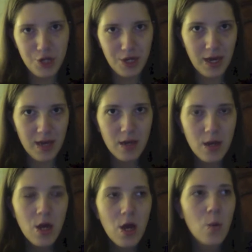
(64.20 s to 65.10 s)
get,
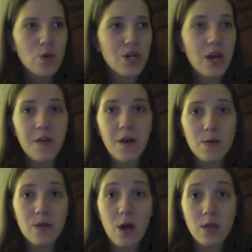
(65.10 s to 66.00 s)
which I thought
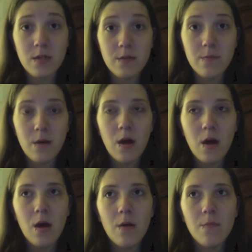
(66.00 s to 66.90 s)
was awesome.
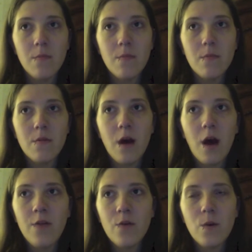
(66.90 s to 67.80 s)
The
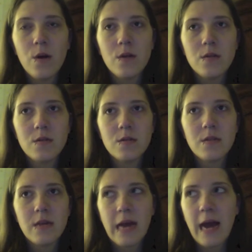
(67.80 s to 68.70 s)
other ones
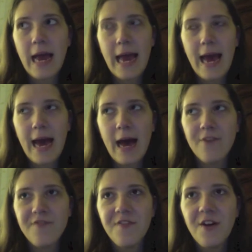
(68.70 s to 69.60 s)
that I
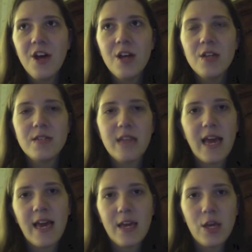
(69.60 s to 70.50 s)
have
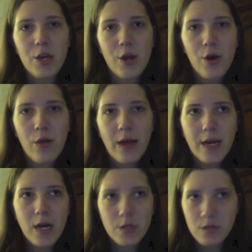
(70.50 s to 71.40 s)
say,
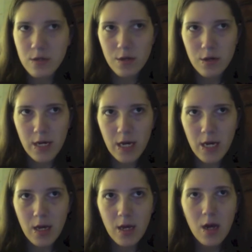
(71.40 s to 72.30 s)
like under
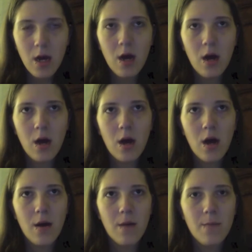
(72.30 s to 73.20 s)
30,
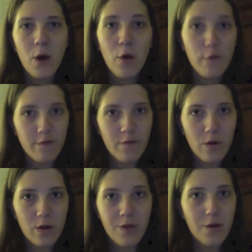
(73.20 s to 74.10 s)
over
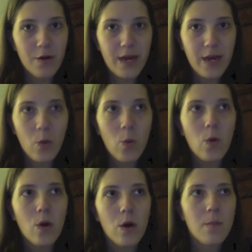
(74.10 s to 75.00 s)
30,
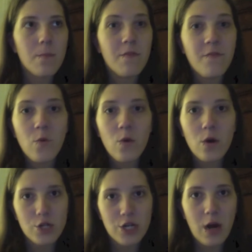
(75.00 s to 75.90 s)
or
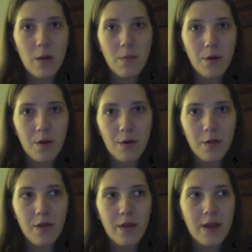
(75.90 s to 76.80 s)
before
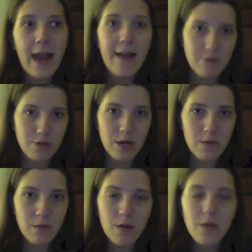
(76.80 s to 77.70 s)
childbirth and after
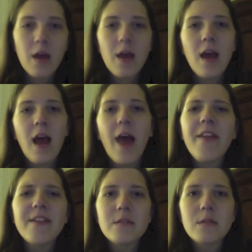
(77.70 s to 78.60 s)
childbirth. And
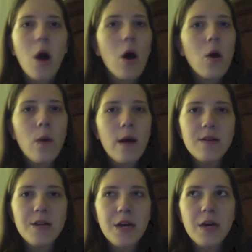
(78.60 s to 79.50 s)
that's all well
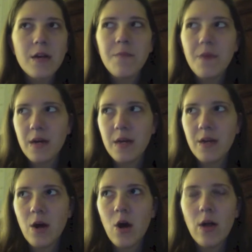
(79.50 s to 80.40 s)
and good, but
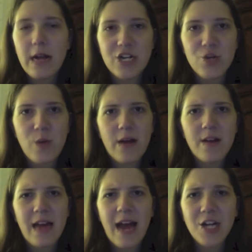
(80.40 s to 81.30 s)
in all
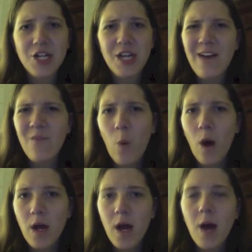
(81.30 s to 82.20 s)
actuality, I actually have
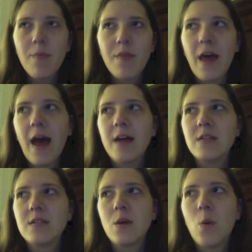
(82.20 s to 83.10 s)
one cup
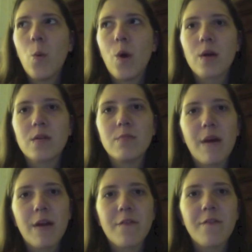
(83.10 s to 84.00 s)
that works
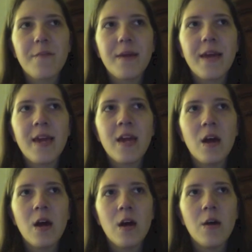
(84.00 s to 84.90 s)
better for me.
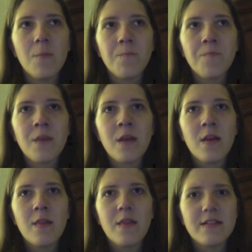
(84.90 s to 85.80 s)

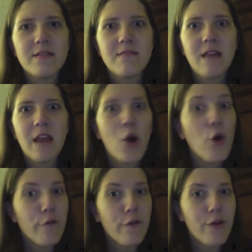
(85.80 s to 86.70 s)
That's an
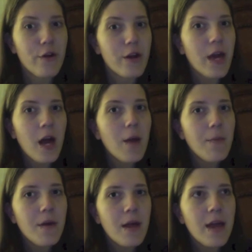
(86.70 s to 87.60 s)
over 30
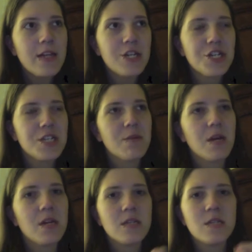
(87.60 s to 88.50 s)
cup, and it's just
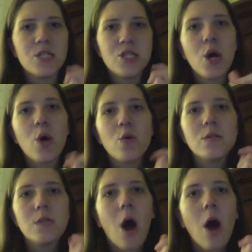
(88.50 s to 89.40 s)
because it's so
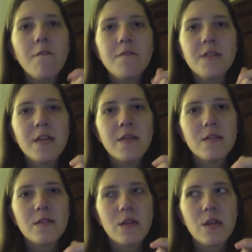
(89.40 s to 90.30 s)
soft in the
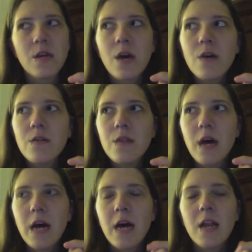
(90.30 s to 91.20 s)
silicone
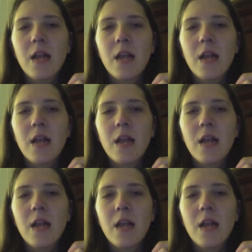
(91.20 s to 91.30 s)
that